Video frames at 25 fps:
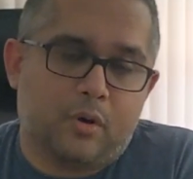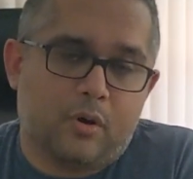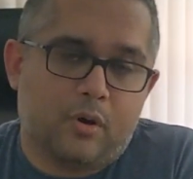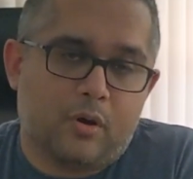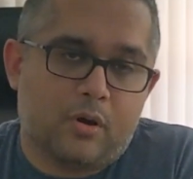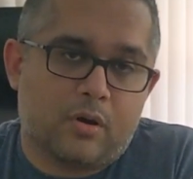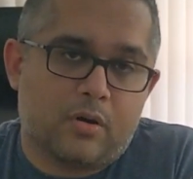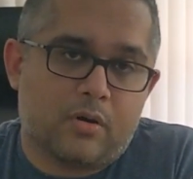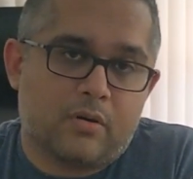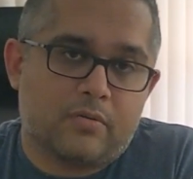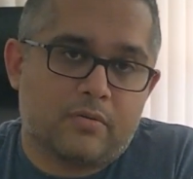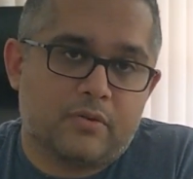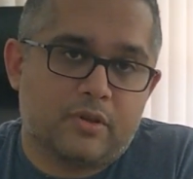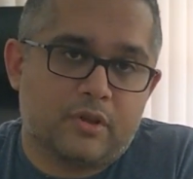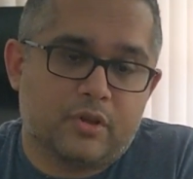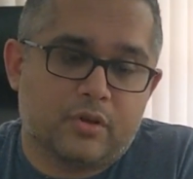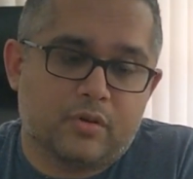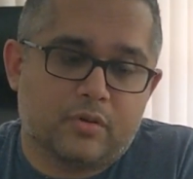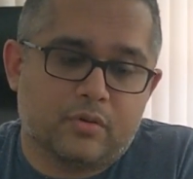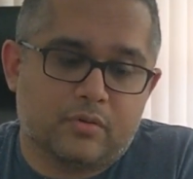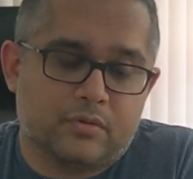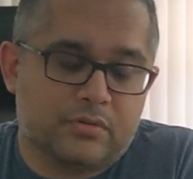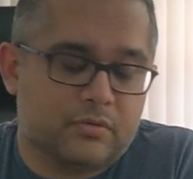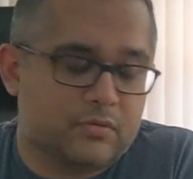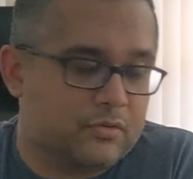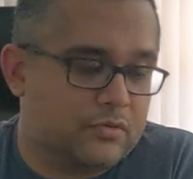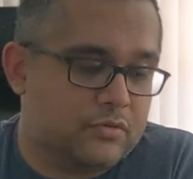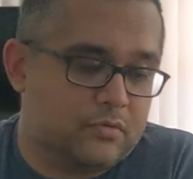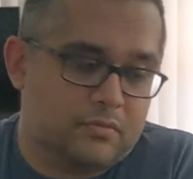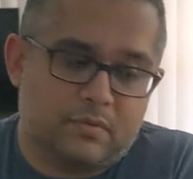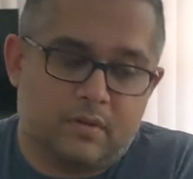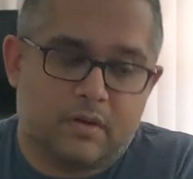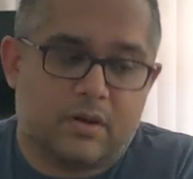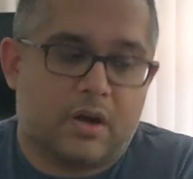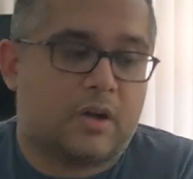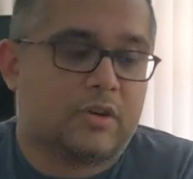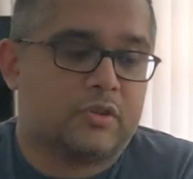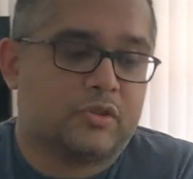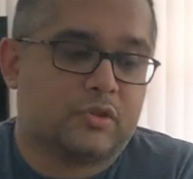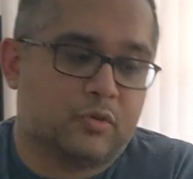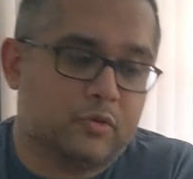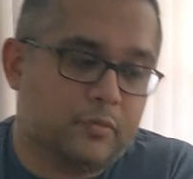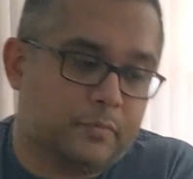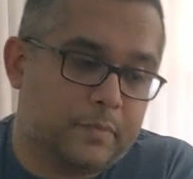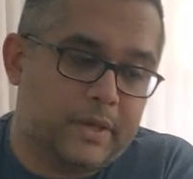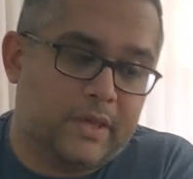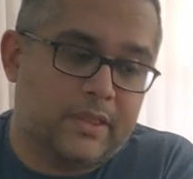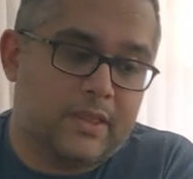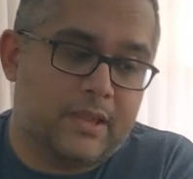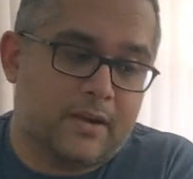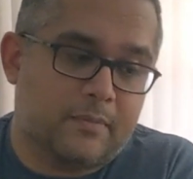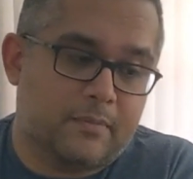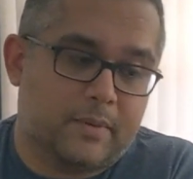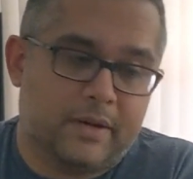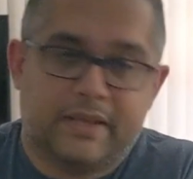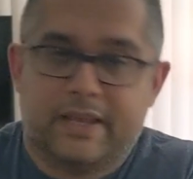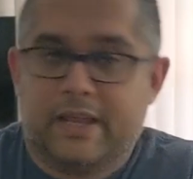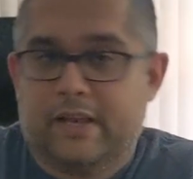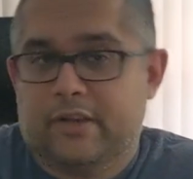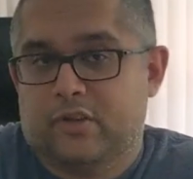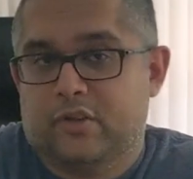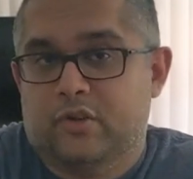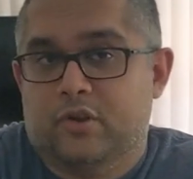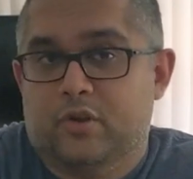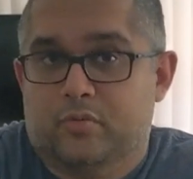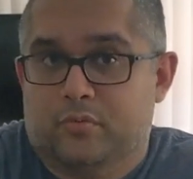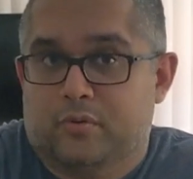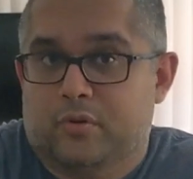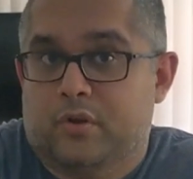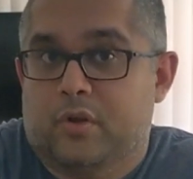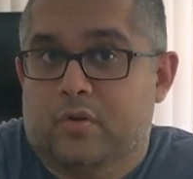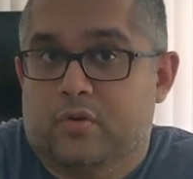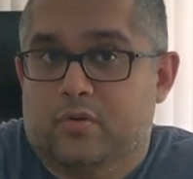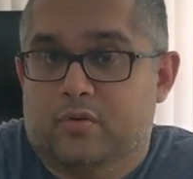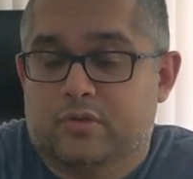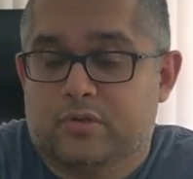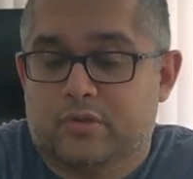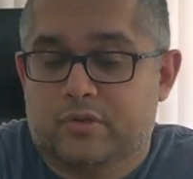or the cards could be there, but again, you don't know.